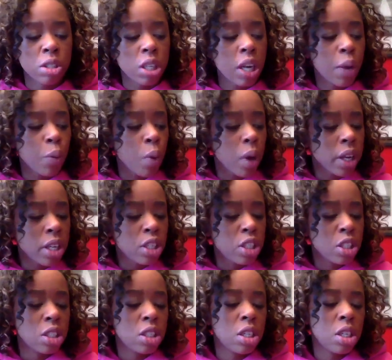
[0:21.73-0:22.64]
And I wanted
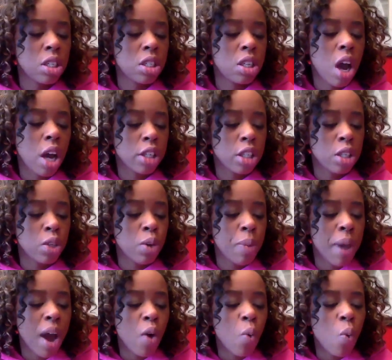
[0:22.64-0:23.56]
to talk to you
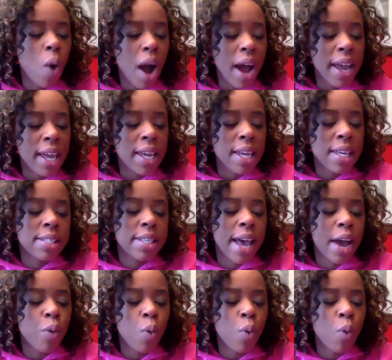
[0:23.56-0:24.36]
about why is that?